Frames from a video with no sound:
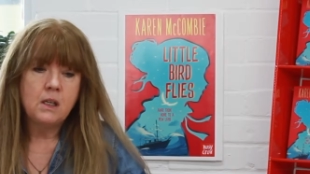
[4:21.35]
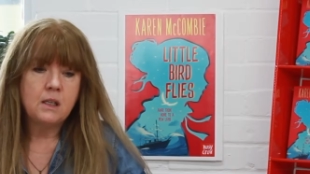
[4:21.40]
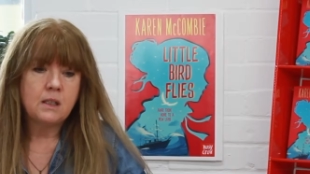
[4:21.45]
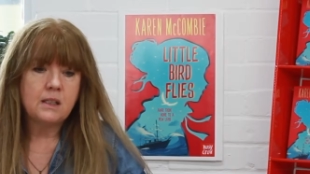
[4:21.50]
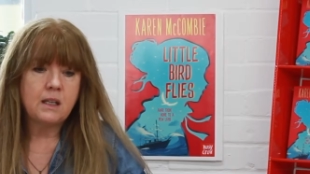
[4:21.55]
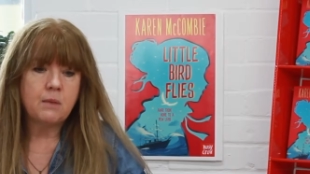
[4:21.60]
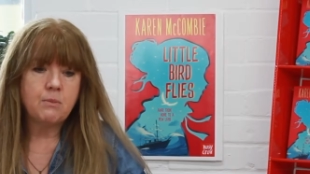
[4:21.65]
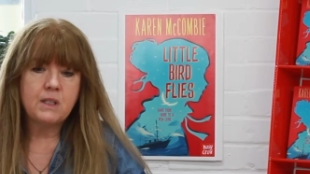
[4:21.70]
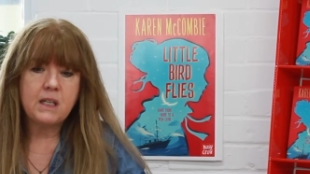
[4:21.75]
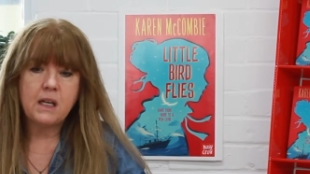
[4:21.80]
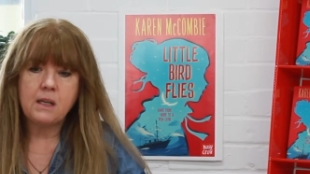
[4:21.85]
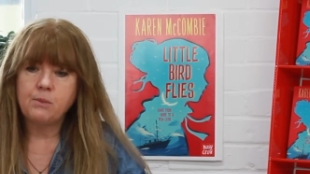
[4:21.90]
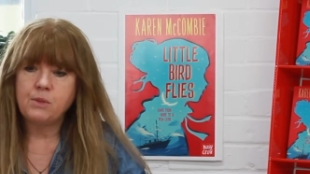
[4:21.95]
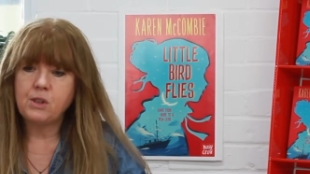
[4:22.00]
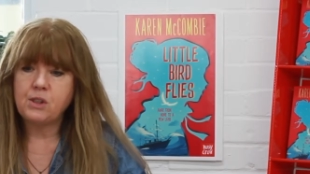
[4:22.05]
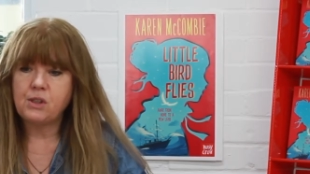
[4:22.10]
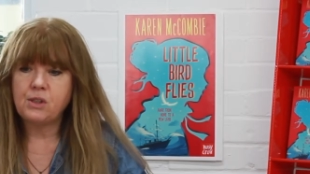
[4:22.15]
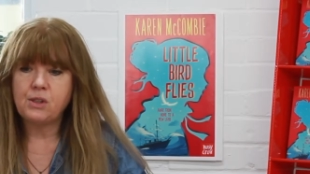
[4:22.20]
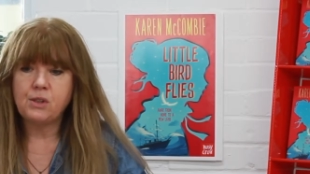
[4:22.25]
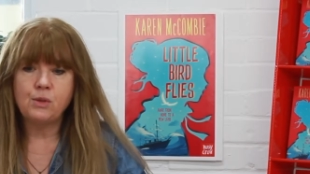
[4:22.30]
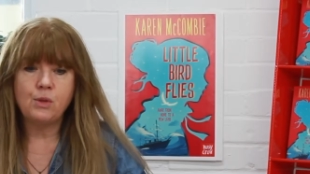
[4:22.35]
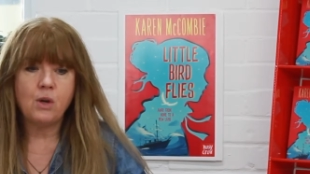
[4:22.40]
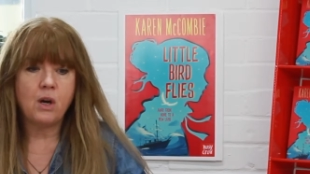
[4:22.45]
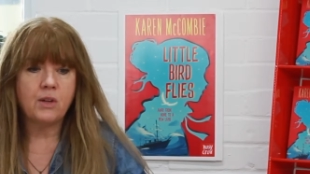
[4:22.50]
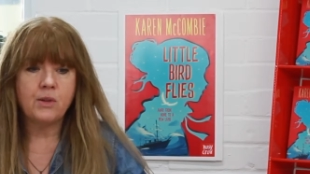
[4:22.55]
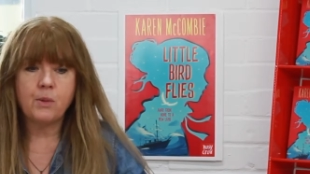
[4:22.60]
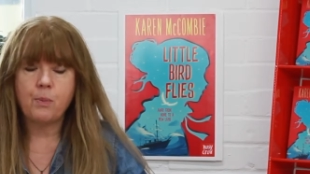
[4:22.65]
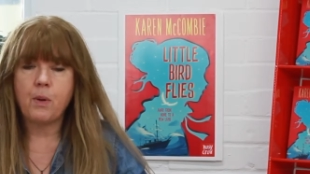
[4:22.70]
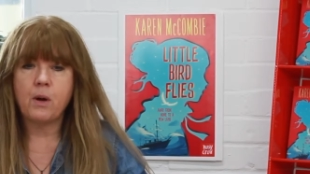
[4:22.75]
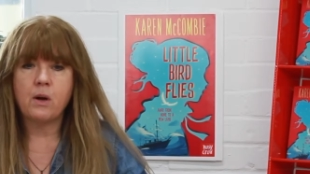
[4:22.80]
sometimes to
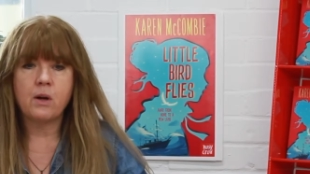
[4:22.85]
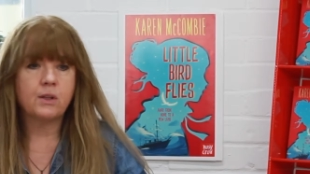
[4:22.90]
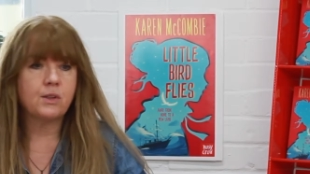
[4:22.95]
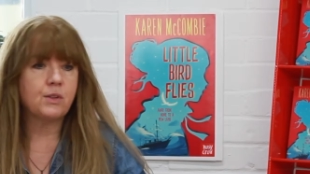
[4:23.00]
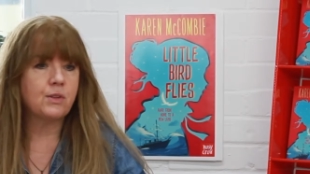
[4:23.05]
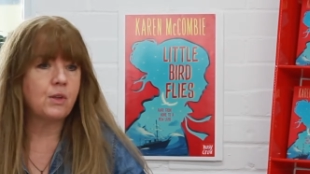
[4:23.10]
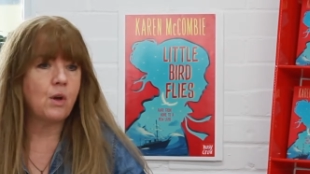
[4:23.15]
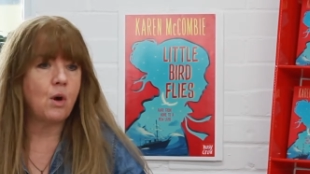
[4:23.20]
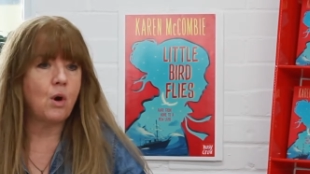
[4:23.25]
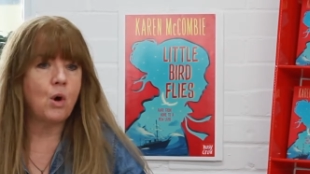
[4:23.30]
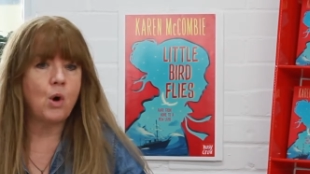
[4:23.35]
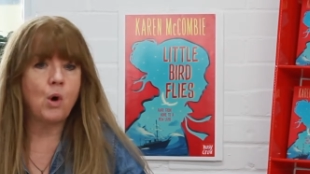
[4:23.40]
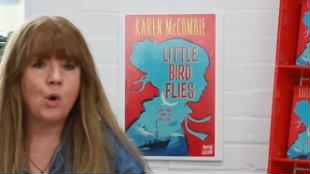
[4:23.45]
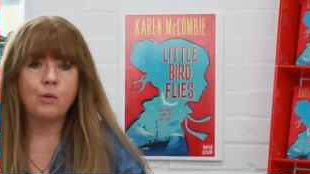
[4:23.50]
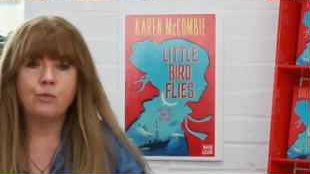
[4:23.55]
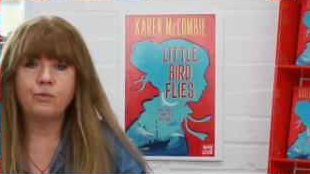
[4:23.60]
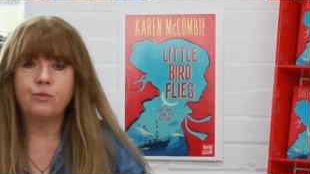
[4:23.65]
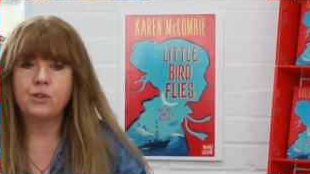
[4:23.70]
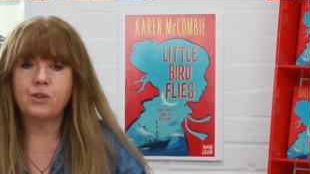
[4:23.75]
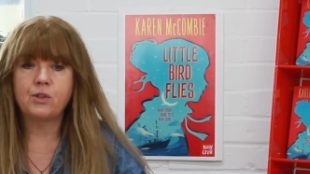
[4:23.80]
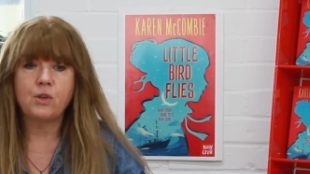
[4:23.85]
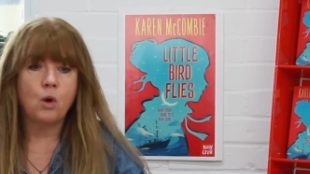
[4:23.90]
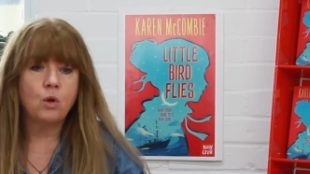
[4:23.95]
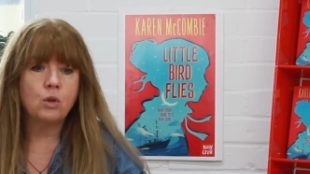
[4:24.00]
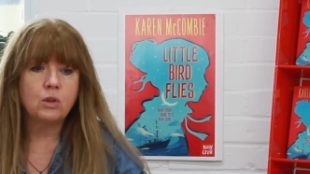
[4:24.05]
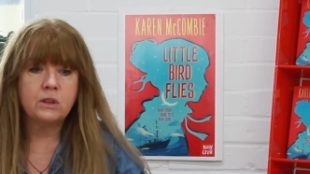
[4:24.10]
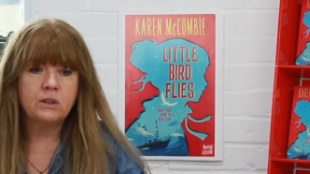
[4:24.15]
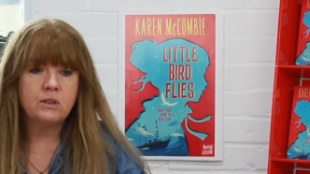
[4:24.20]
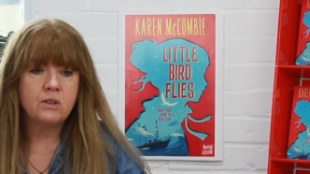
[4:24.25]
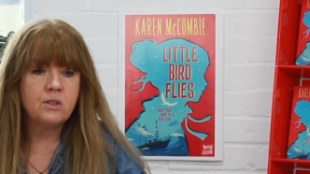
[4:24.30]
other parts of
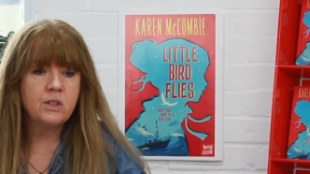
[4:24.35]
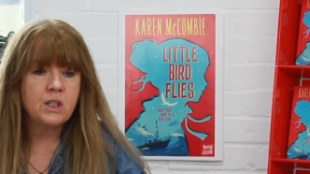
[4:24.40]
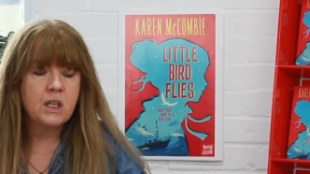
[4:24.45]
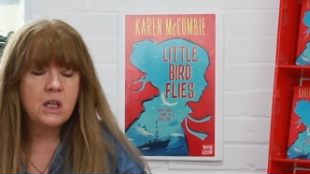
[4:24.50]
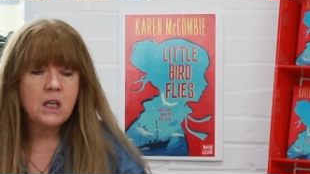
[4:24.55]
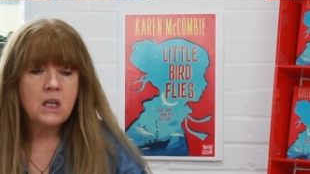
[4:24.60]
Scotland,